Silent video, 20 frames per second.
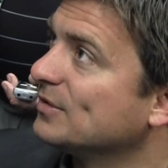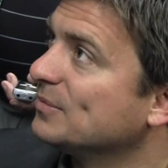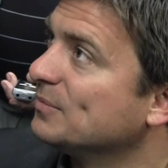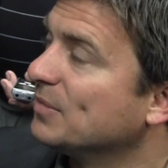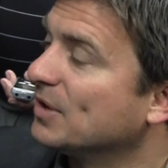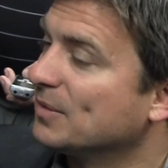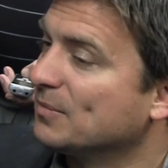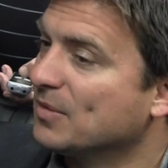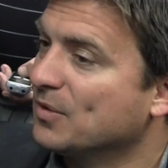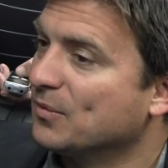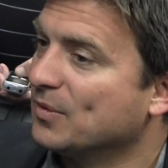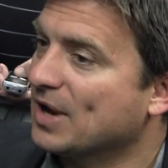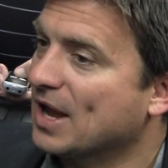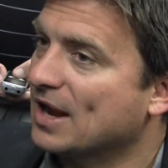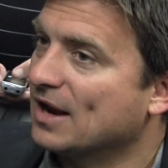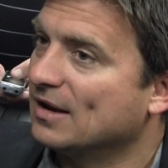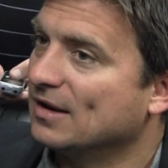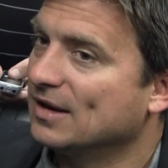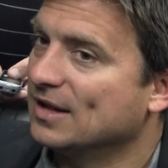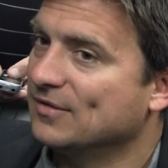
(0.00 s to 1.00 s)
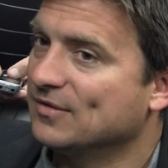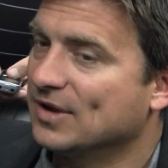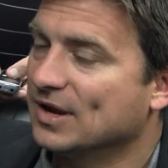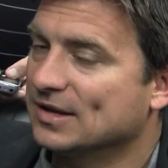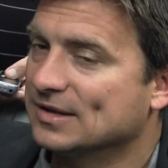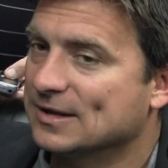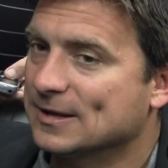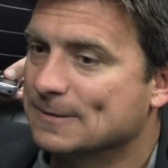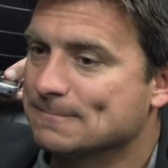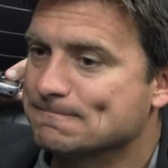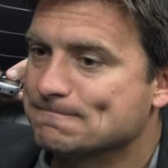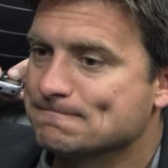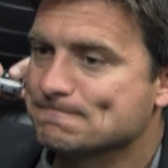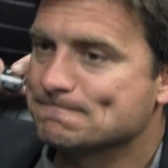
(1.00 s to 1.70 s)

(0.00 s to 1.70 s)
But, I mean, we got to alleviate that.